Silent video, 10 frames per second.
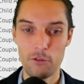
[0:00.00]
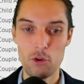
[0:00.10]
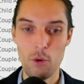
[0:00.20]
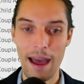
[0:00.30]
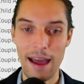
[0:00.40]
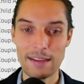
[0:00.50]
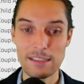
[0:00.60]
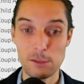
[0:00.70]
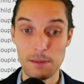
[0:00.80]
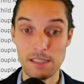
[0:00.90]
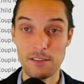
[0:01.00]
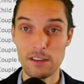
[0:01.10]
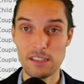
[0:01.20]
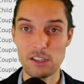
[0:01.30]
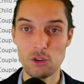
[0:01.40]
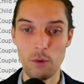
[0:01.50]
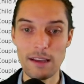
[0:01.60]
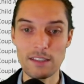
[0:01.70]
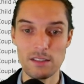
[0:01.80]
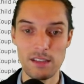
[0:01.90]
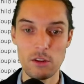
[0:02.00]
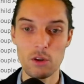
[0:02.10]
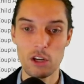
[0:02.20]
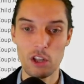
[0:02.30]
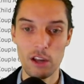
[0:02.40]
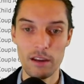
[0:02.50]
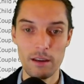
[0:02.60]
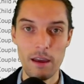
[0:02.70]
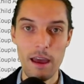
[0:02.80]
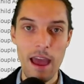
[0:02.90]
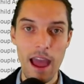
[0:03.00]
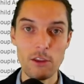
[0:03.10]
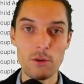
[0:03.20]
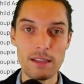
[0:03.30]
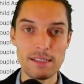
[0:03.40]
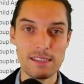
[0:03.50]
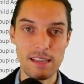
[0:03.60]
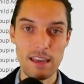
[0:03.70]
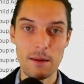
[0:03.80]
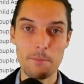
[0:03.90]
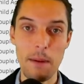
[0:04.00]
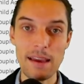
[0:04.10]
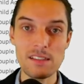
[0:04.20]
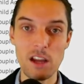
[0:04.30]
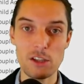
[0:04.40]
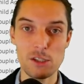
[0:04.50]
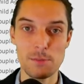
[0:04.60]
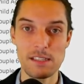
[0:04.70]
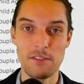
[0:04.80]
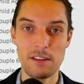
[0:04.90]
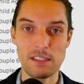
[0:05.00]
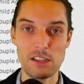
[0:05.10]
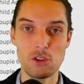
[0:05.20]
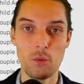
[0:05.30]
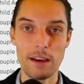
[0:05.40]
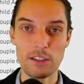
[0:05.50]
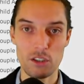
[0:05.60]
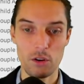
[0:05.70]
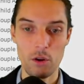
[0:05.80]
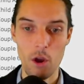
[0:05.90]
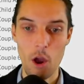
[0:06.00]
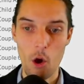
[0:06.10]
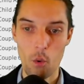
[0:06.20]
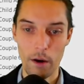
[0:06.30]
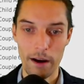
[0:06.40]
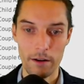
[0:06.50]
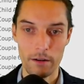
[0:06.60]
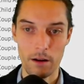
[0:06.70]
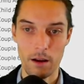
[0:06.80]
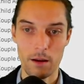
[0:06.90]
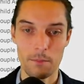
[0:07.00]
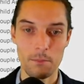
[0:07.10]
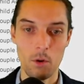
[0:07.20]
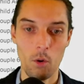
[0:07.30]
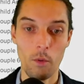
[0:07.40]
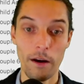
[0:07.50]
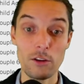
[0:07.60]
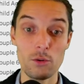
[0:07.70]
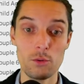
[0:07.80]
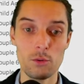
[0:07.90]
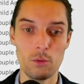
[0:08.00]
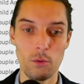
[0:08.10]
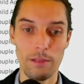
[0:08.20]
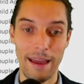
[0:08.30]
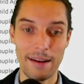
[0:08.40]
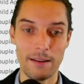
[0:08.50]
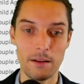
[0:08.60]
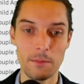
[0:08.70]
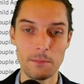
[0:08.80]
had specific situations, then you can look and you can see based on your specific situation where you landed.